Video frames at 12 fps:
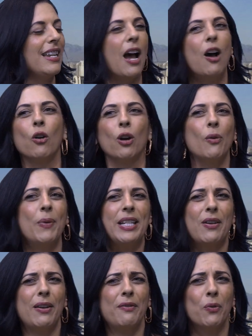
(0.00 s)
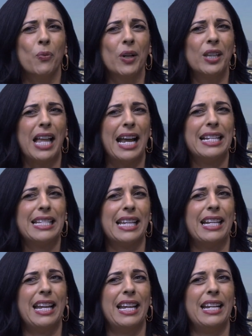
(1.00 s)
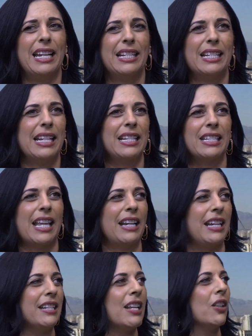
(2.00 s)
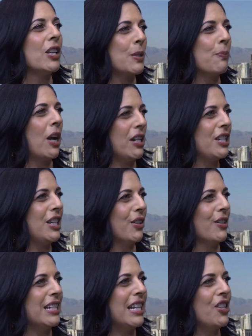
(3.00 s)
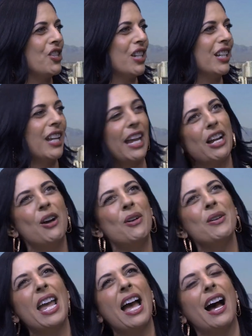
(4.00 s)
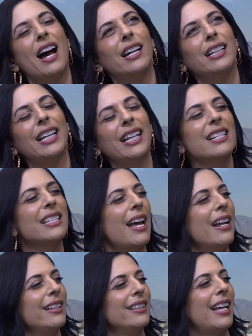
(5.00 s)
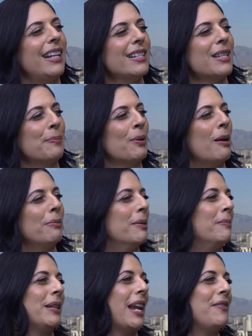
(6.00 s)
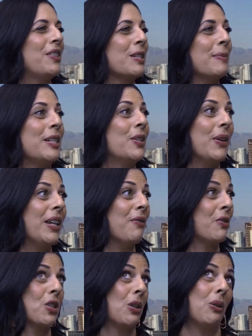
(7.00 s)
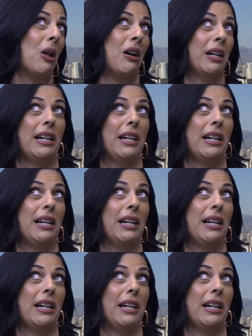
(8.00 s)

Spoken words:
Yeah, or we don't even realize it, and it's like until it's brought to your attention, like, oh yeah, I guess that is a problem, but I've just been doing it for so long.